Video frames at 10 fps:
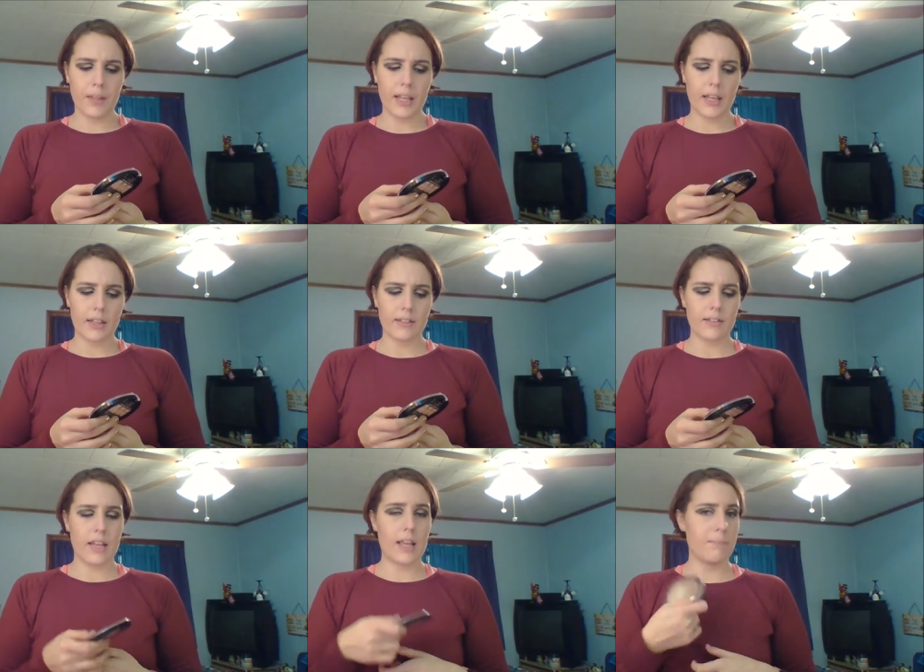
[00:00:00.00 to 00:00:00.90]
and
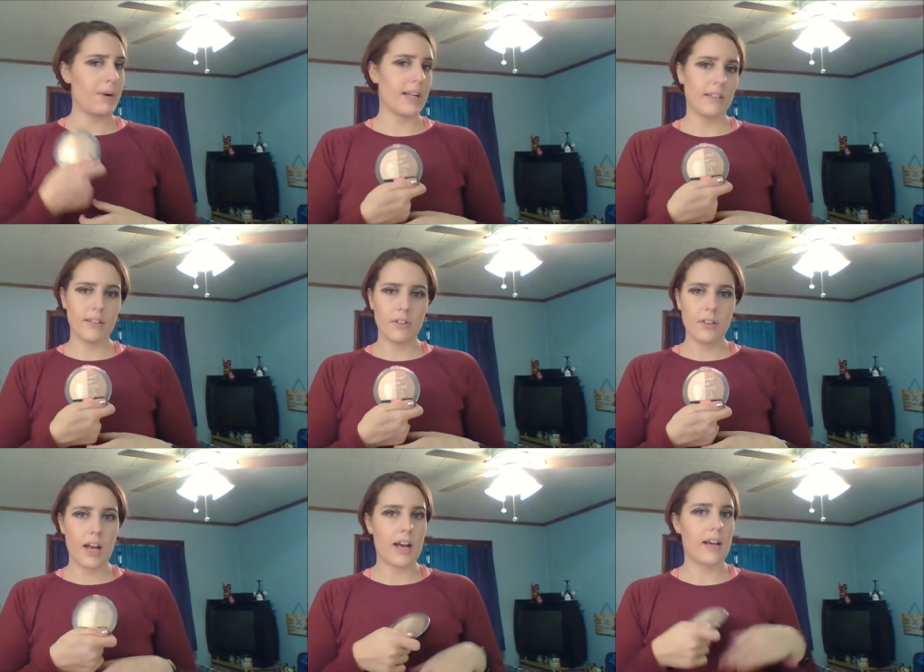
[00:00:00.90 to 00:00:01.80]
it brightens under
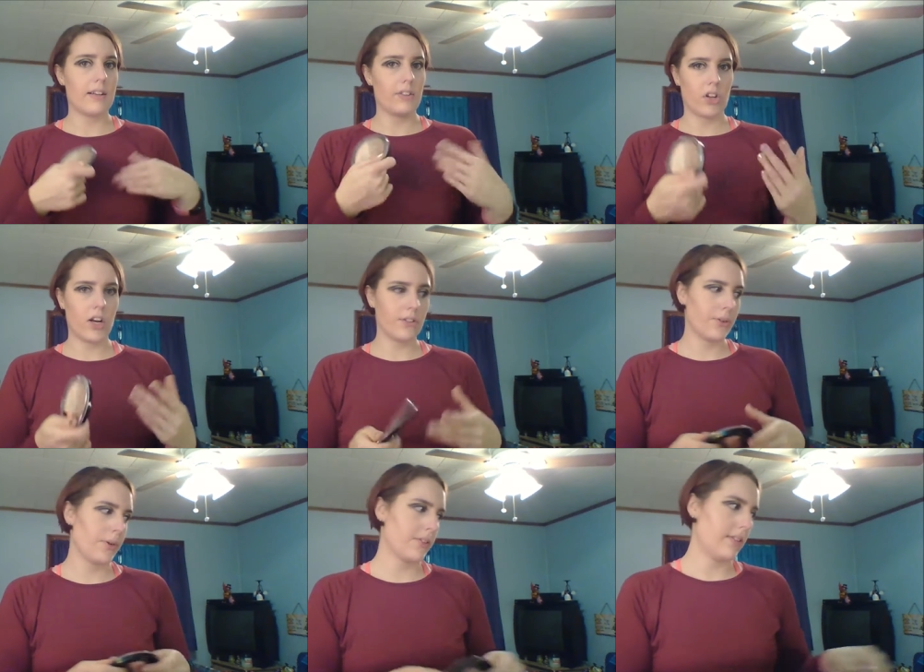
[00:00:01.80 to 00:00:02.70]
the eyes. It
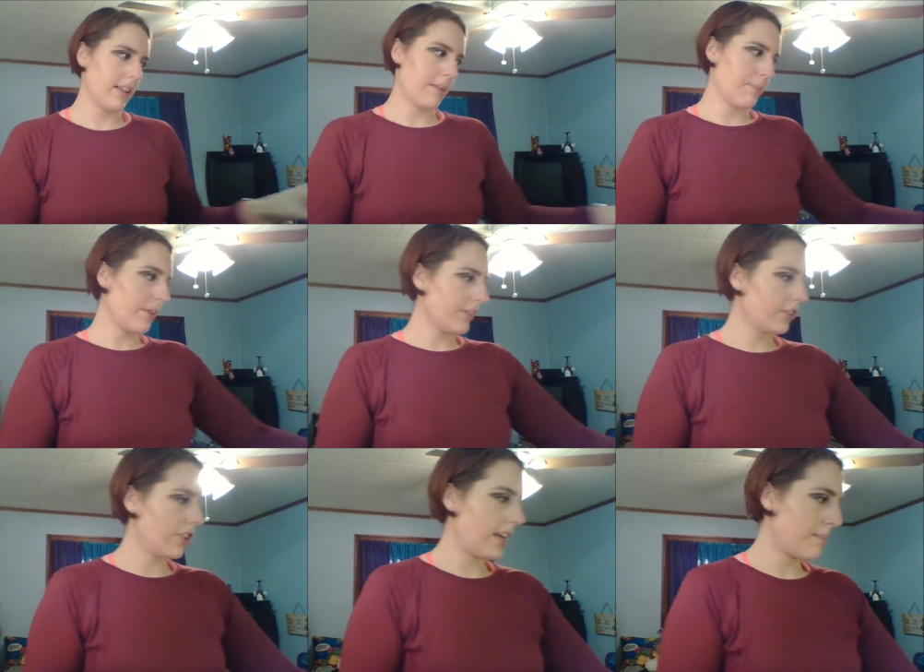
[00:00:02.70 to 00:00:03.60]
contours like the perfect
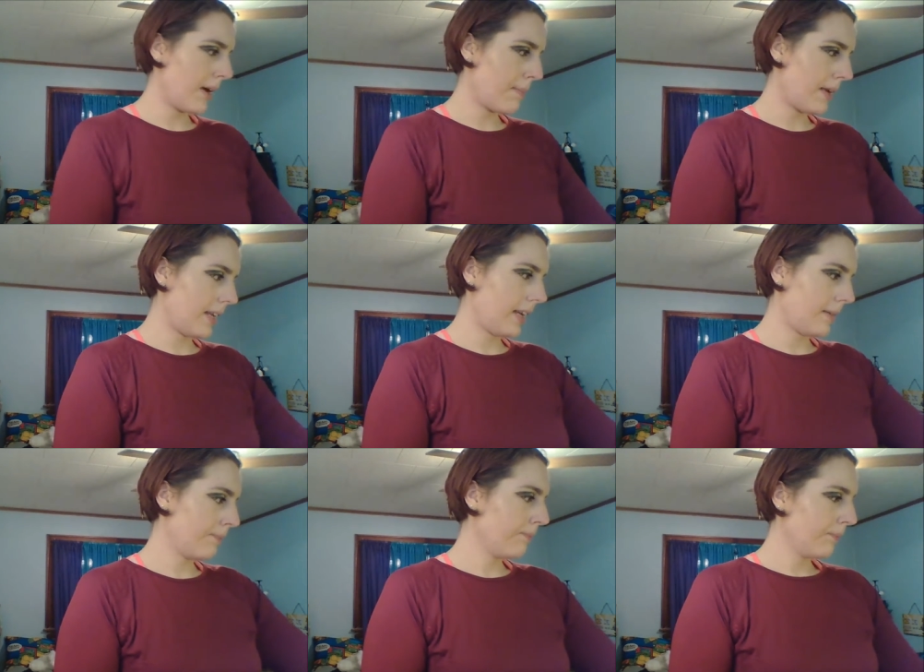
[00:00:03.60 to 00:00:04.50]
shade in my opinion.